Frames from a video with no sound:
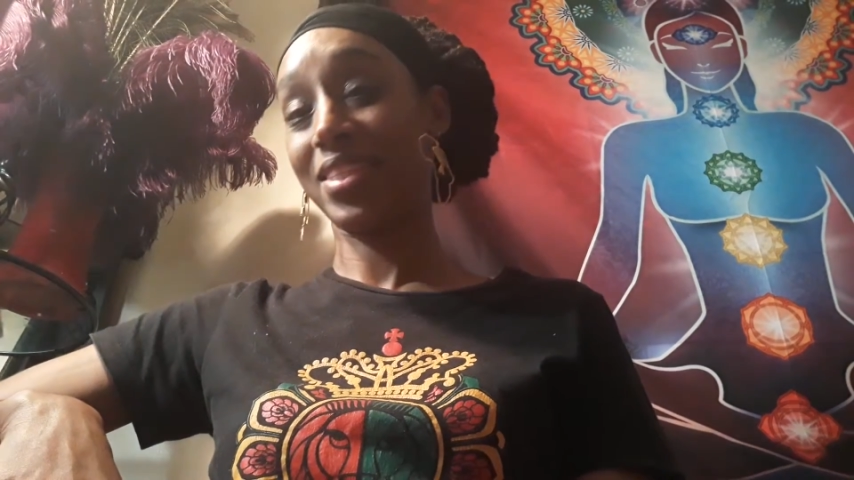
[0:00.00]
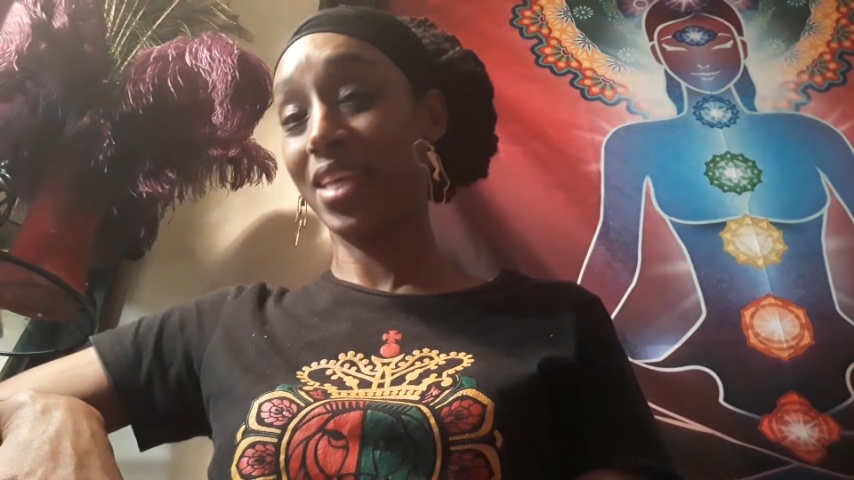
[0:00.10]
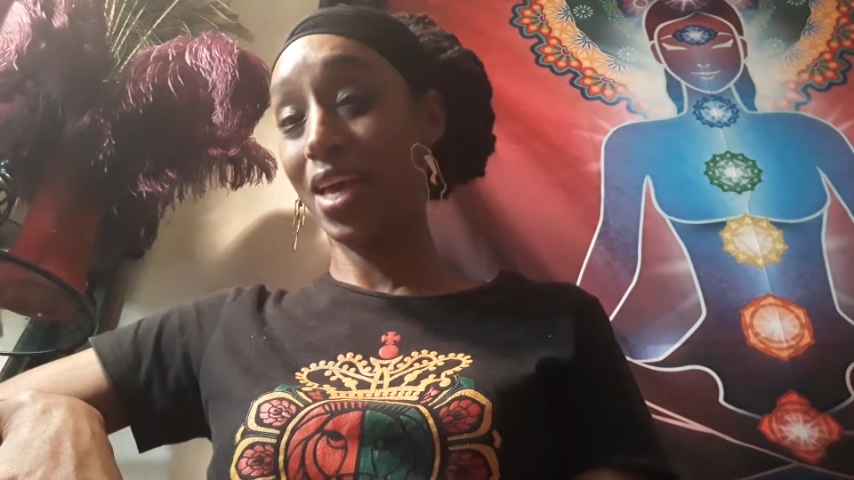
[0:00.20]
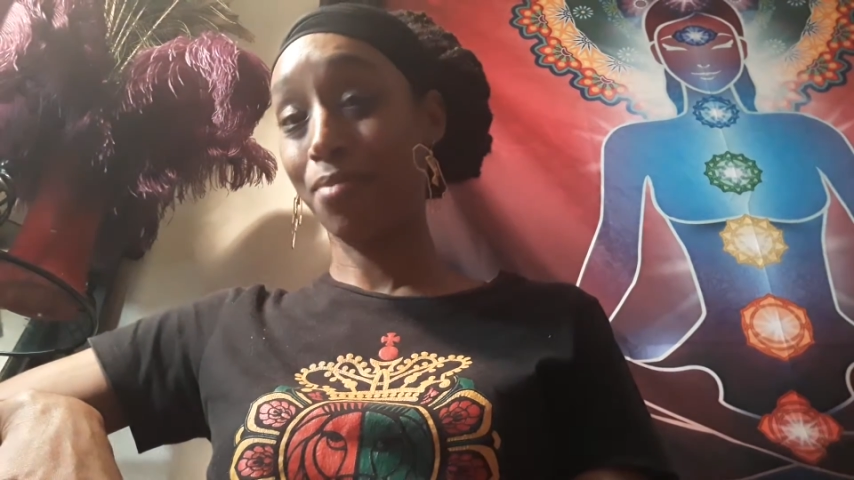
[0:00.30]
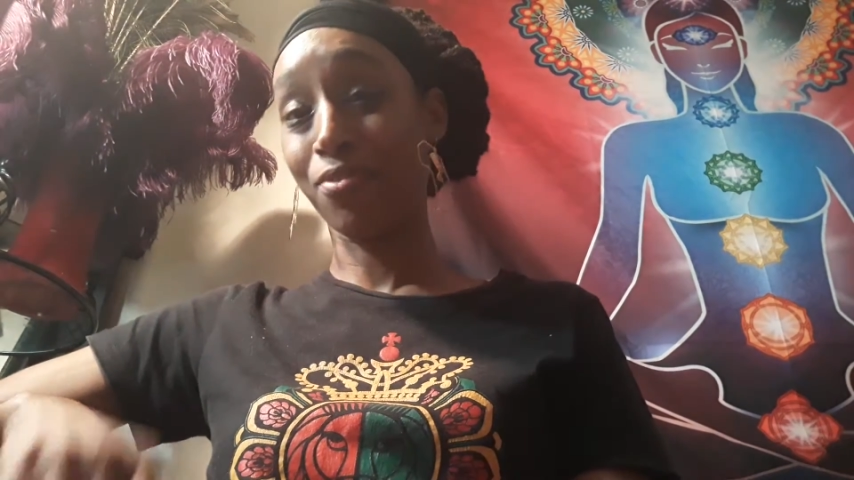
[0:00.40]

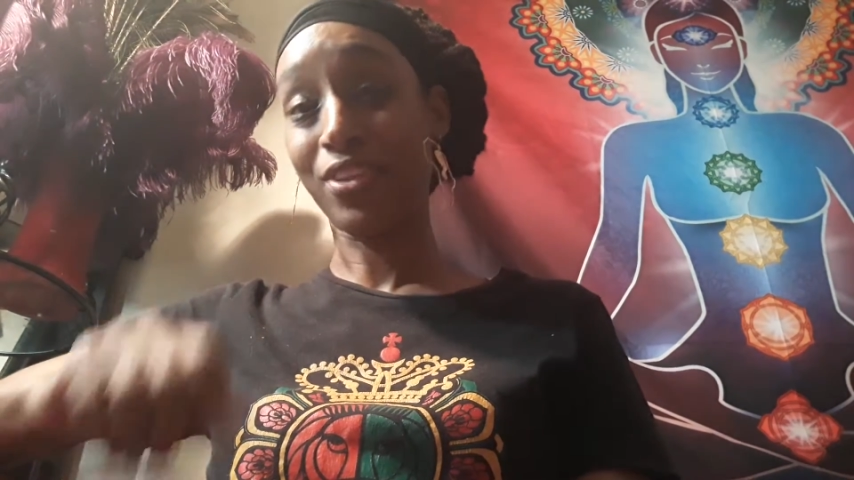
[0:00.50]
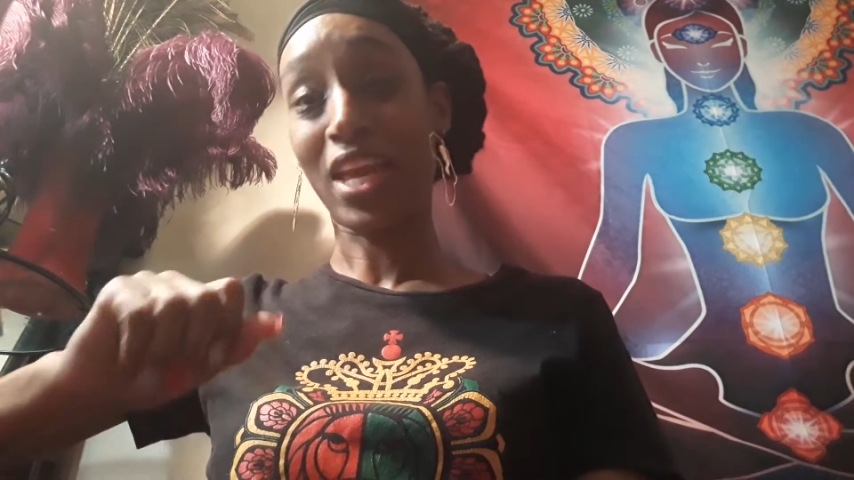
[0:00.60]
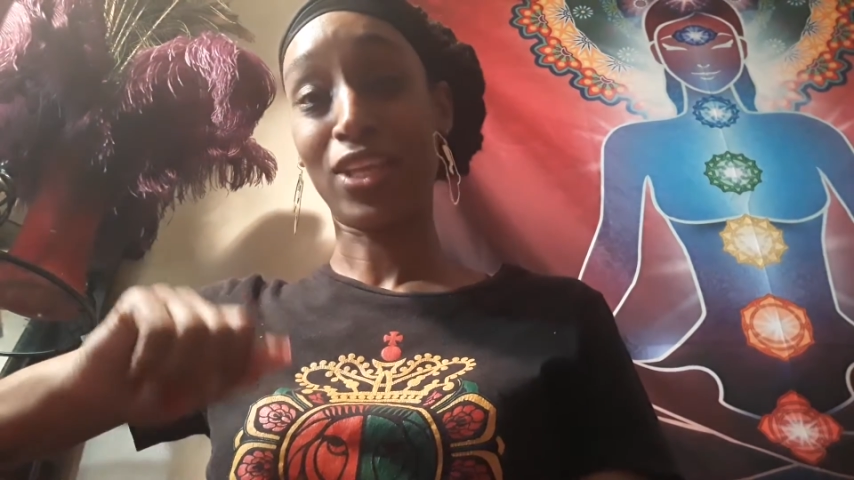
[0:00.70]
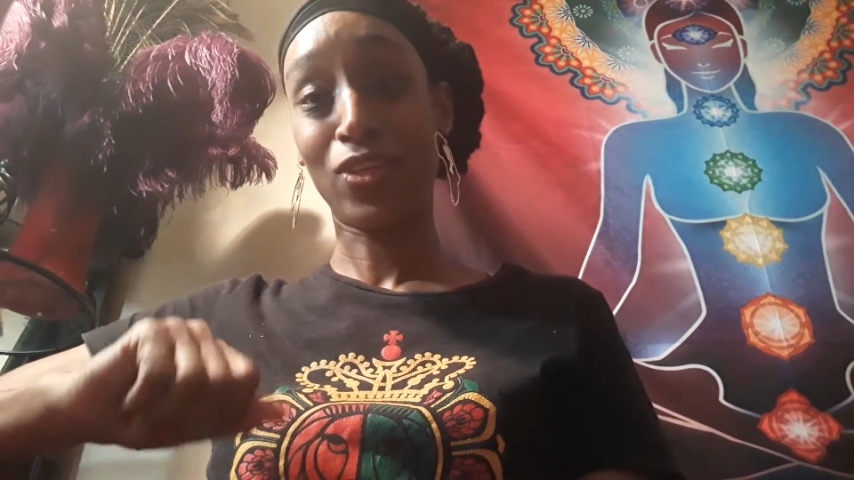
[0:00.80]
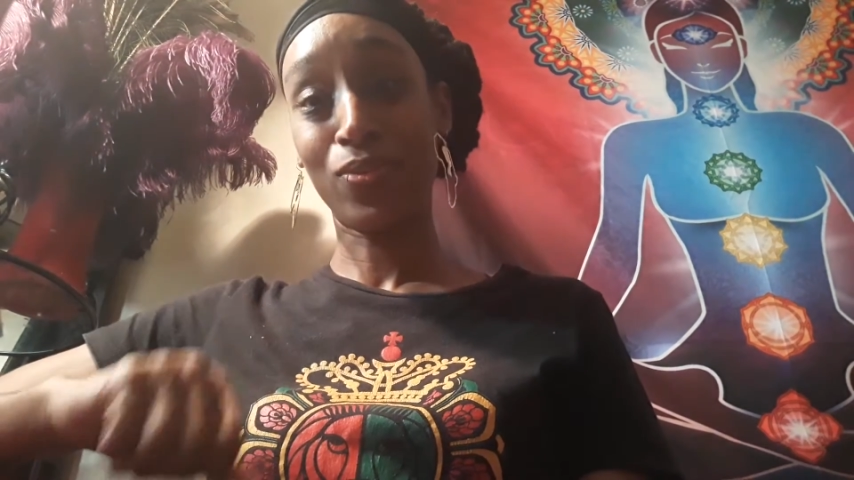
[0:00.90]
time for
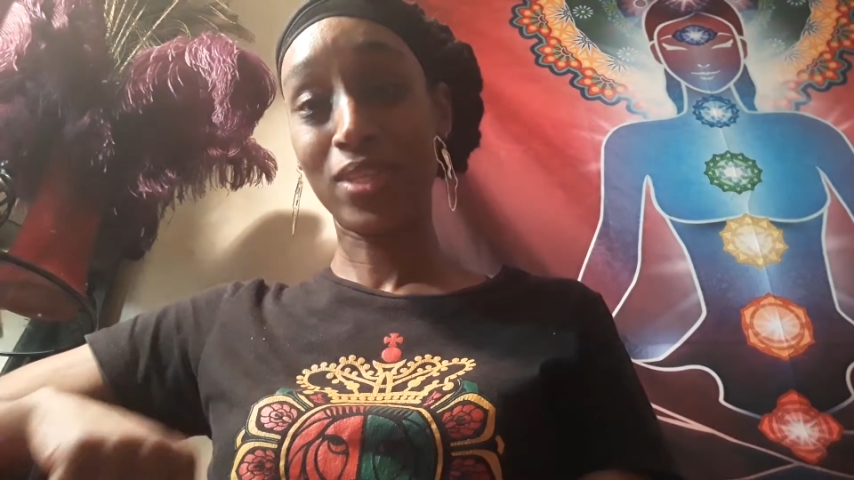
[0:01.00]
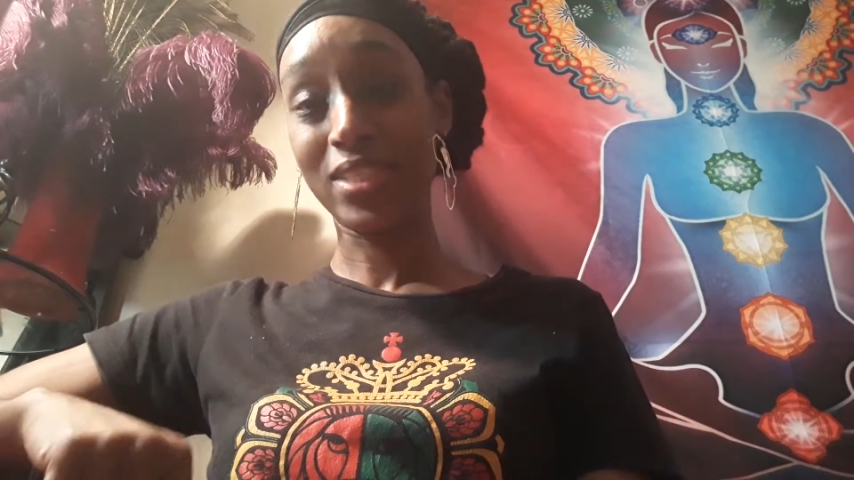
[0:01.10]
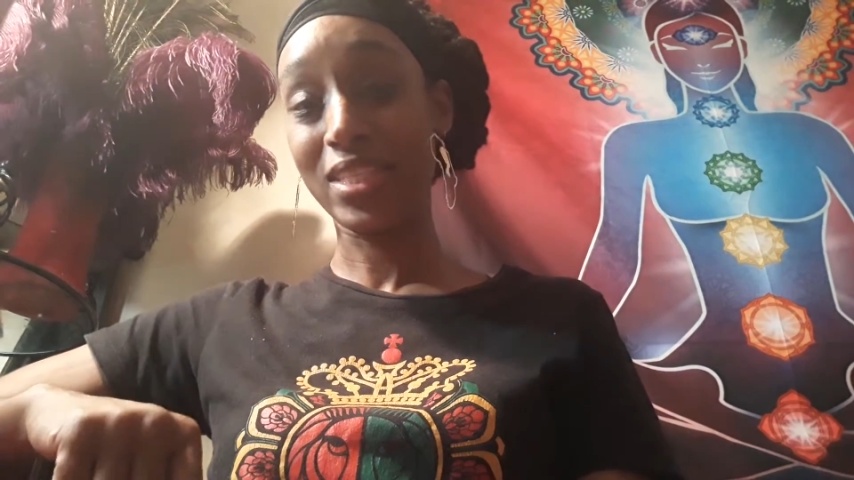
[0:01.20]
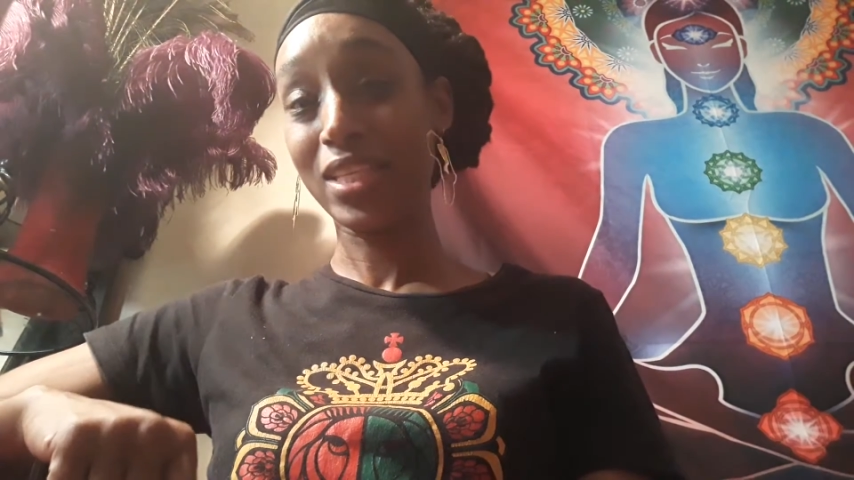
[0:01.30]
that unity,